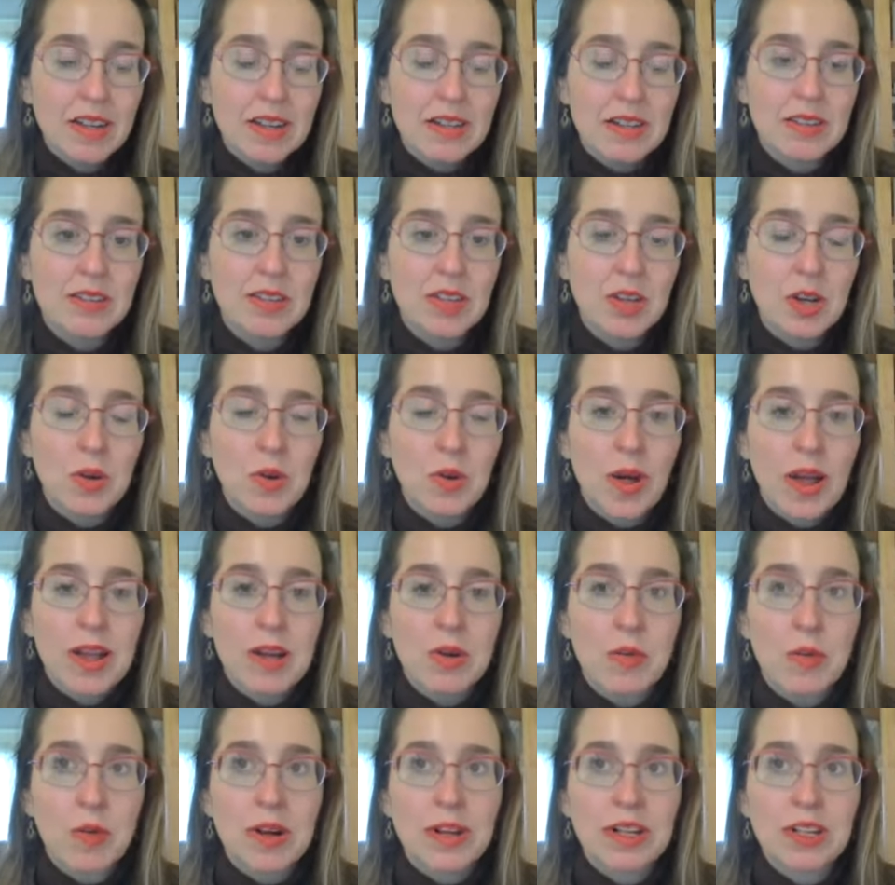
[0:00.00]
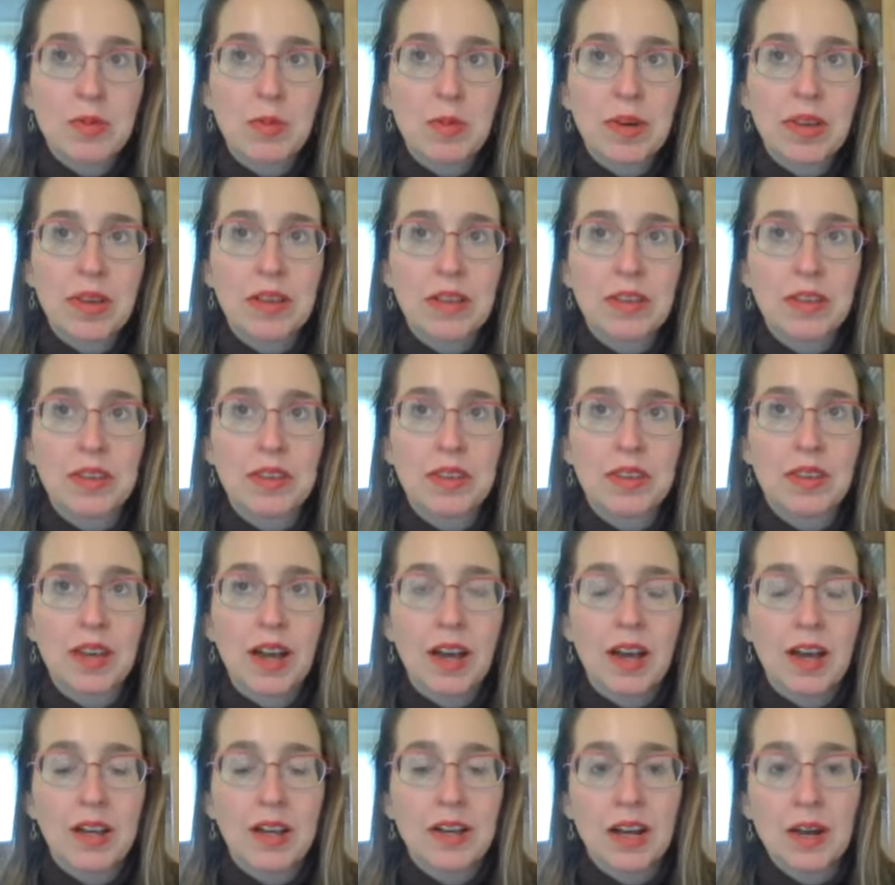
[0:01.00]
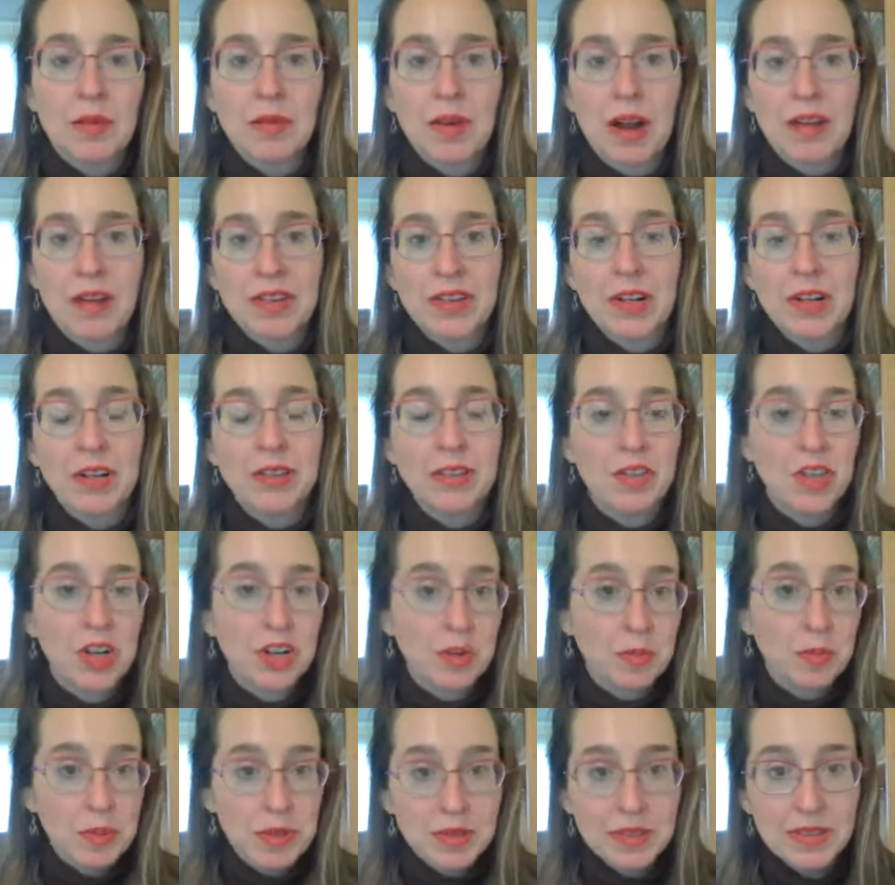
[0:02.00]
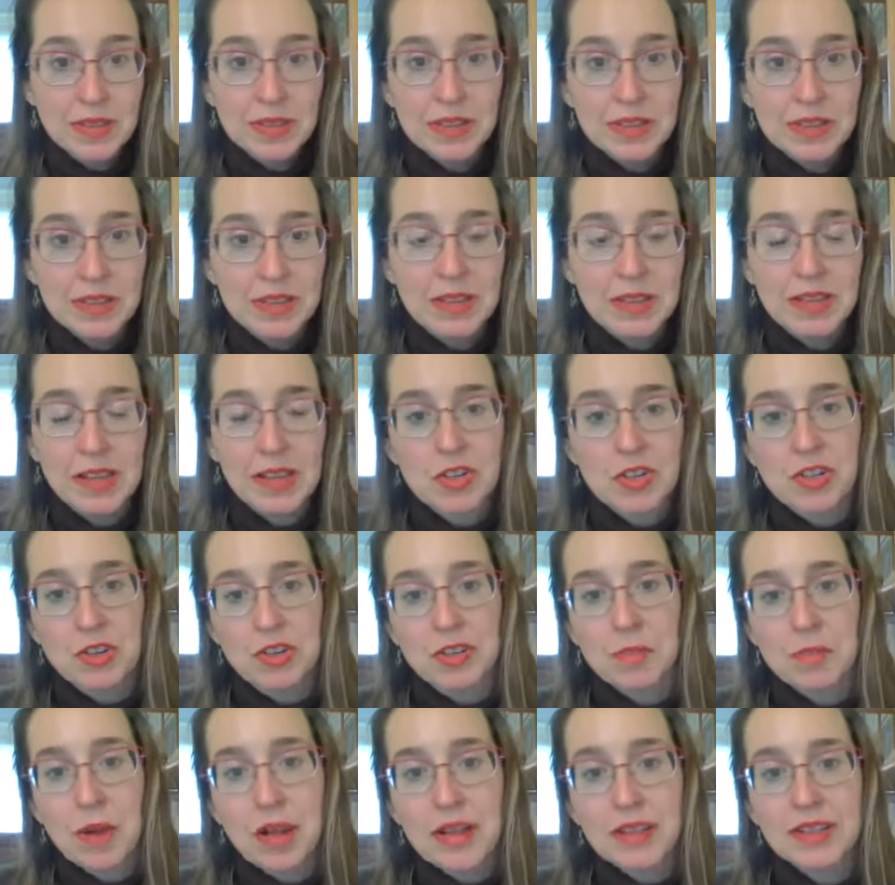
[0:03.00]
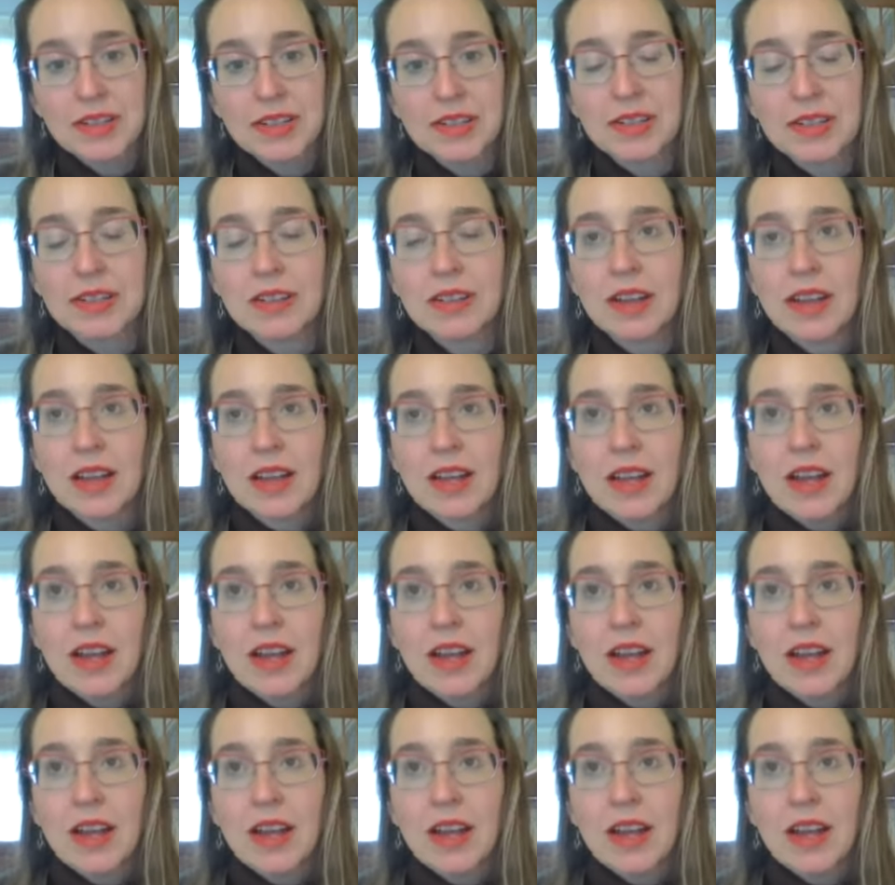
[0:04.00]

So I worked with a nonprofit called Gentle Muses in the South Shore of Boston.